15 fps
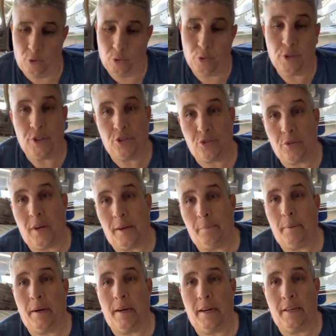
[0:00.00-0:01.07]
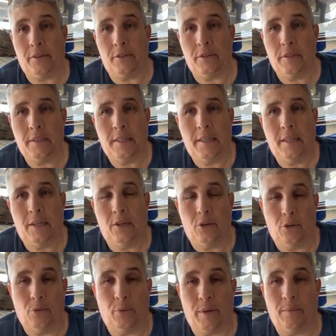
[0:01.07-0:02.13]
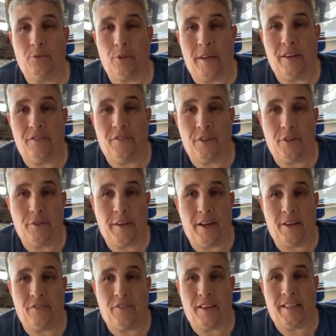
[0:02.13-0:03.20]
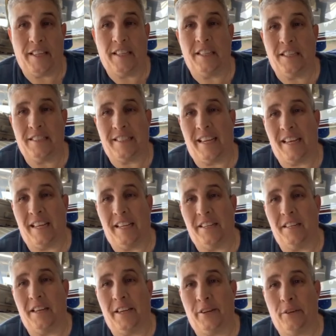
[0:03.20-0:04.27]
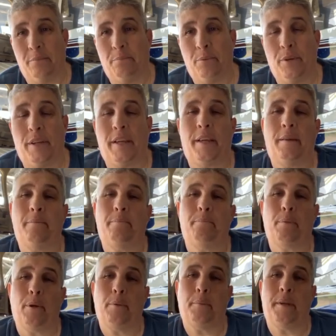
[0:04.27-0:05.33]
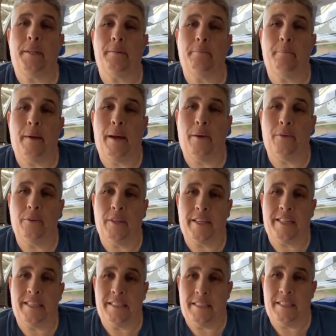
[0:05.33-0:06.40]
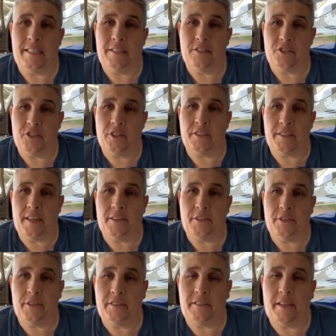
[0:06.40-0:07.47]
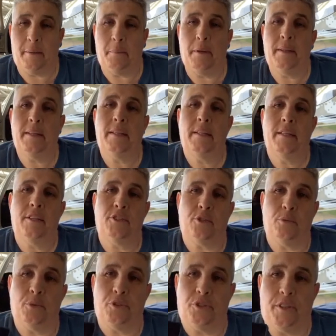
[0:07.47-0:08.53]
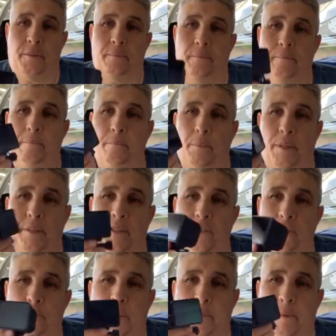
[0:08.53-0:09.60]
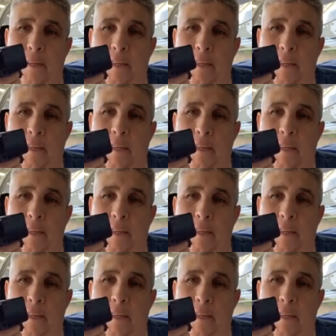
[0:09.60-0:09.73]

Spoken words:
or on a tripod, or what I'm trying to figure out, if I can cut that headliner and put a permanent mount like I did in the Sundowner and the Deb. So we'll see. But this will be